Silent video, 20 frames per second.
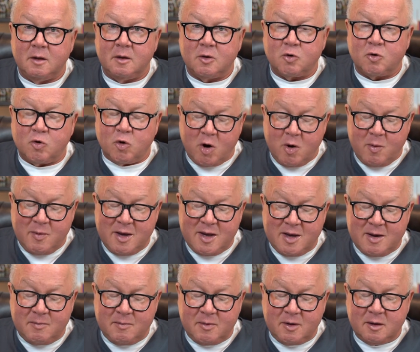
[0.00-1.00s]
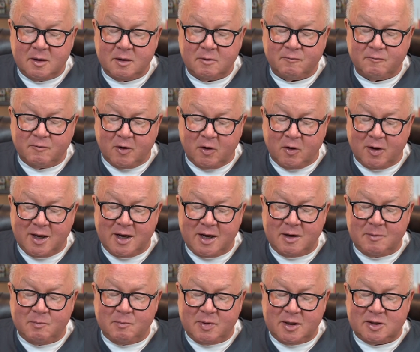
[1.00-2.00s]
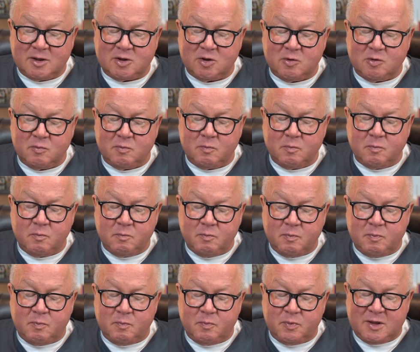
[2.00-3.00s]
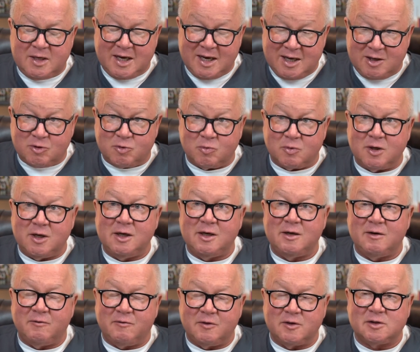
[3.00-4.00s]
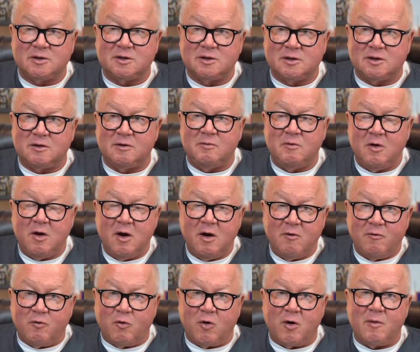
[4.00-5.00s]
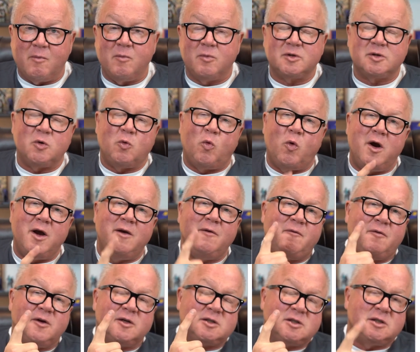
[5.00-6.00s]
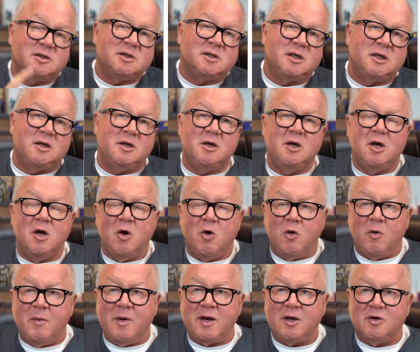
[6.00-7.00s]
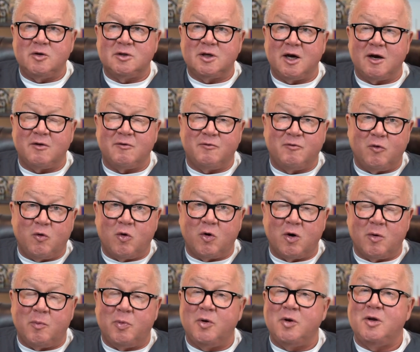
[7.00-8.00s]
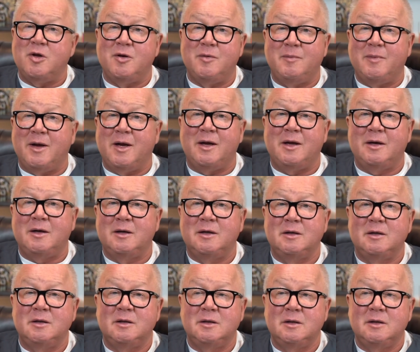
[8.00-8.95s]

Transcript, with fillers: Chromium folate B2 D3 deficiency. Four So one deficiency will make you tired. Four will put you in bed. Yeah.